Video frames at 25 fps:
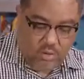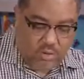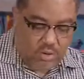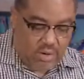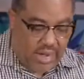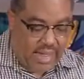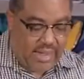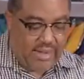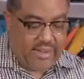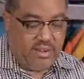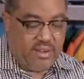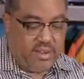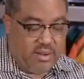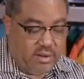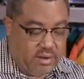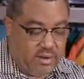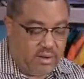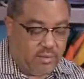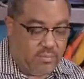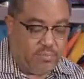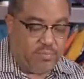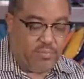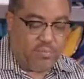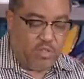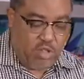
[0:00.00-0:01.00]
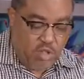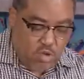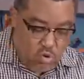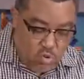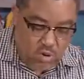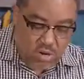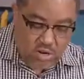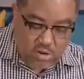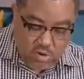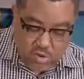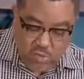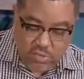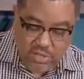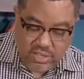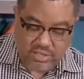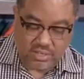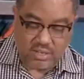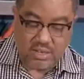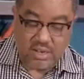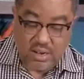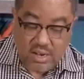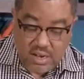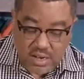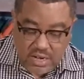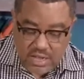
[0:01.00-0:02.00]
know, like dinner, you can do this
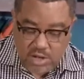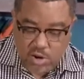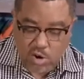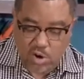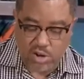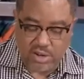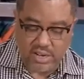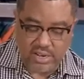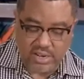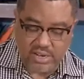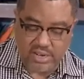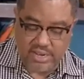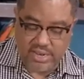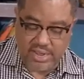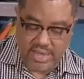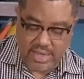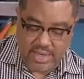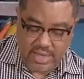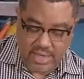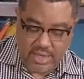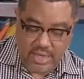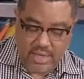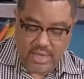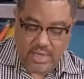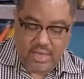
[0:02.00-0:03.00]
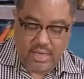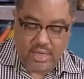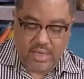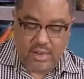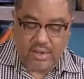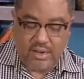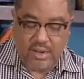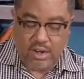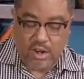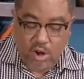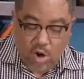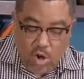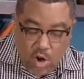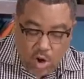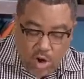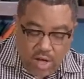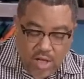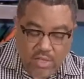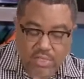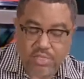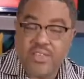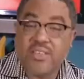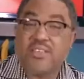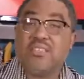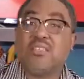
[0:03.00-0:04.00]
early on in the day. The
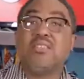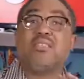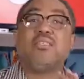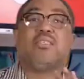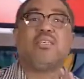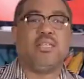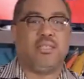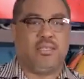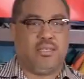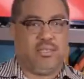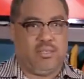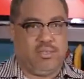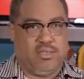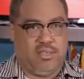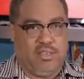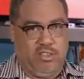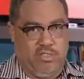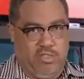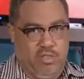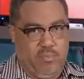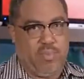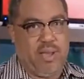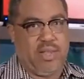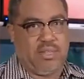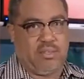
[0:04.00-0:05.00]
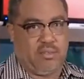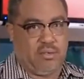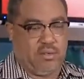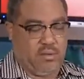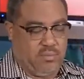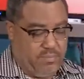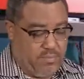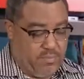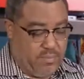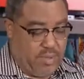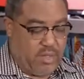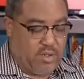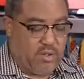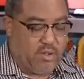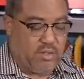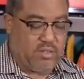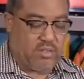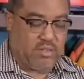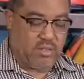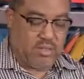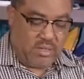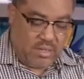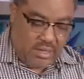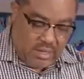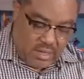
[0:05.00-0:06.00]
longer this sits, the better,
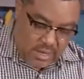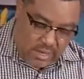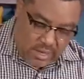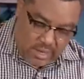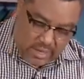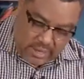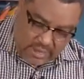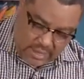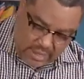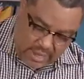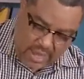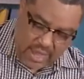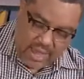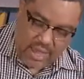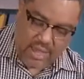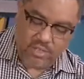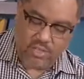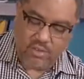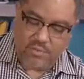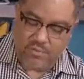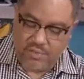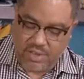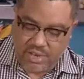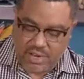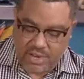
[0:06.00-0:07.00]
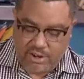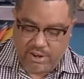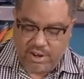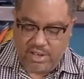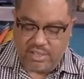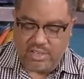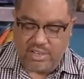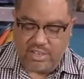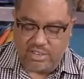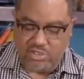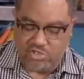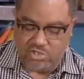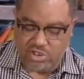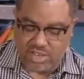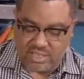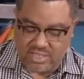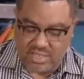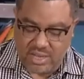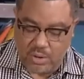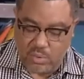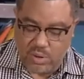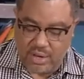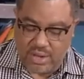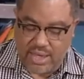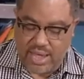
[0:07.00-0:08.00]
because yeah, the vinaigrette and the
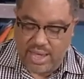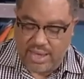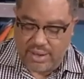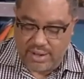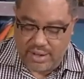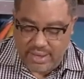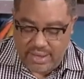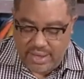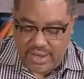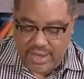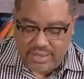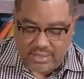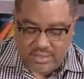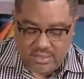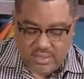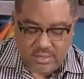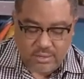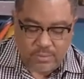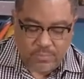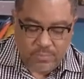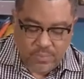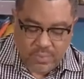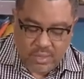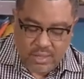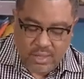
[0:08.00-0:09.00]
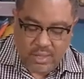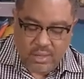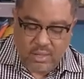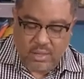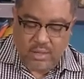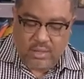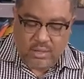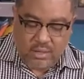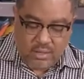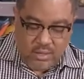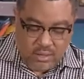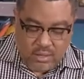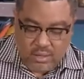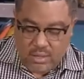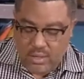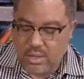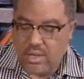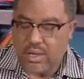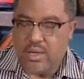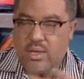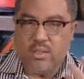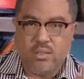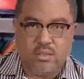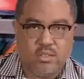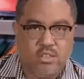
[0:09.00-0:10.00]
dressing will kind of get
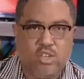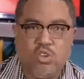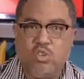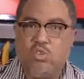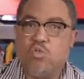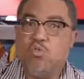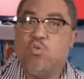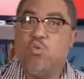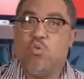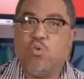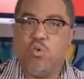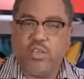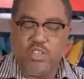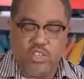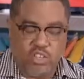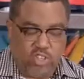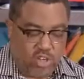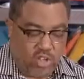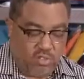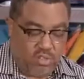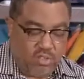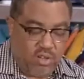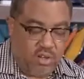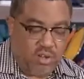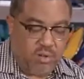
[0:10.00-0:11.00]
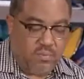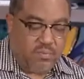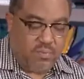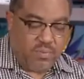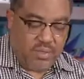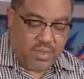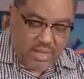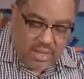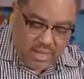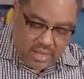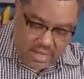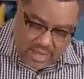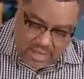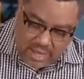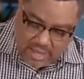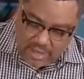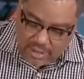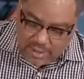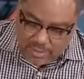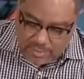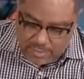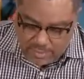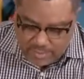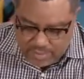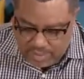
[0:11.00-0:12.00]
to know each other,
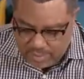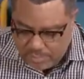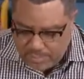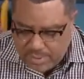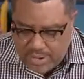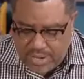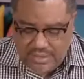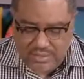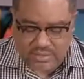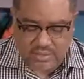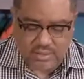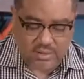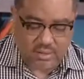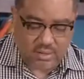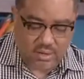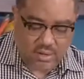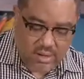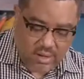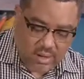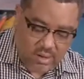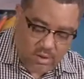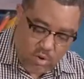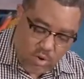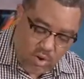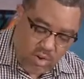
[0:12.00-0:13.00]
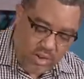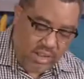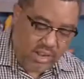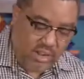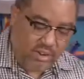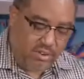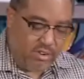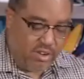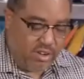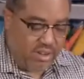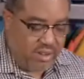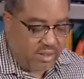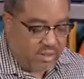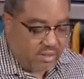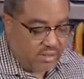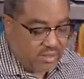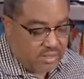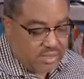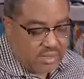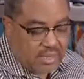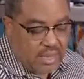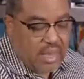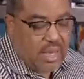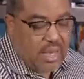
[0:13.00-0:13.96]
the pasta, all the ingredients,